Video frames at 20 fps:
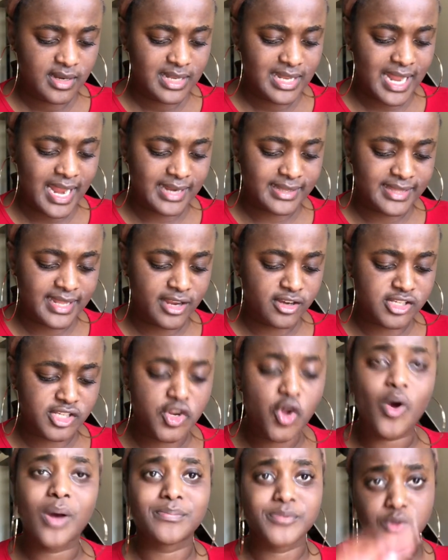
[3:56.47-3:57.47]
Like, there's
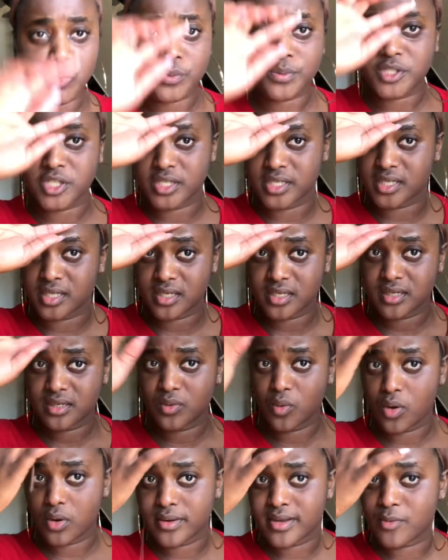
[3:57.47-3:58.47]
no absorption.
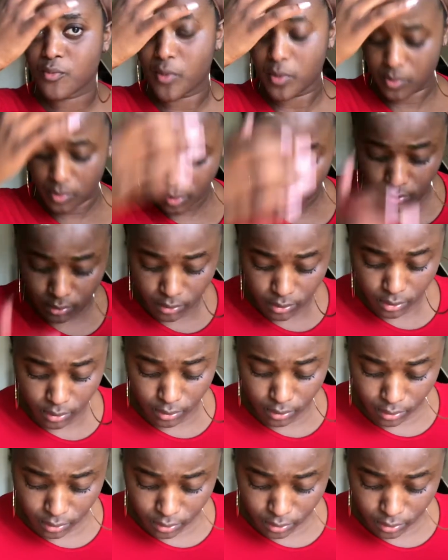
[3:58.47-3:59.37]
Ooh,